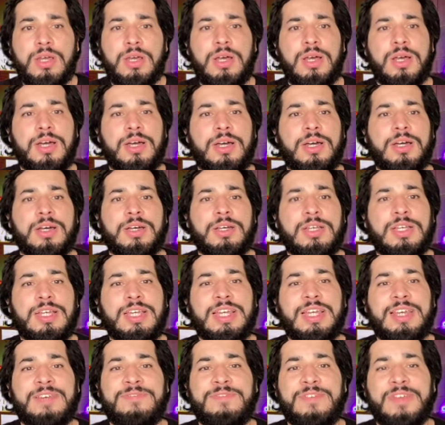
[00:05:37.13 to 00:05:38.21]

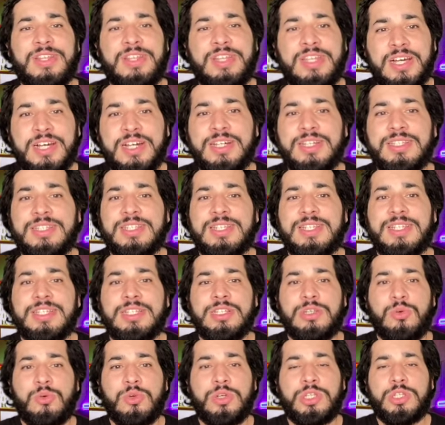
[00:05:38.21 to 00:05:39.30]
If it does, it's
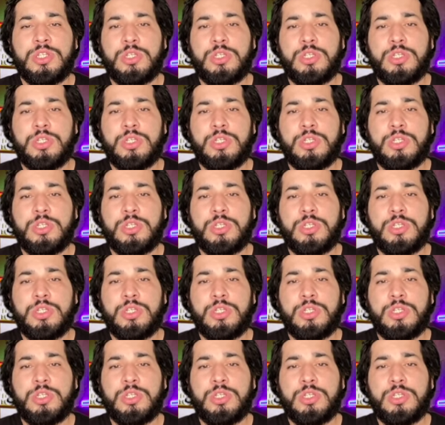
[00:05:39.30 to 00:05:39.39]
going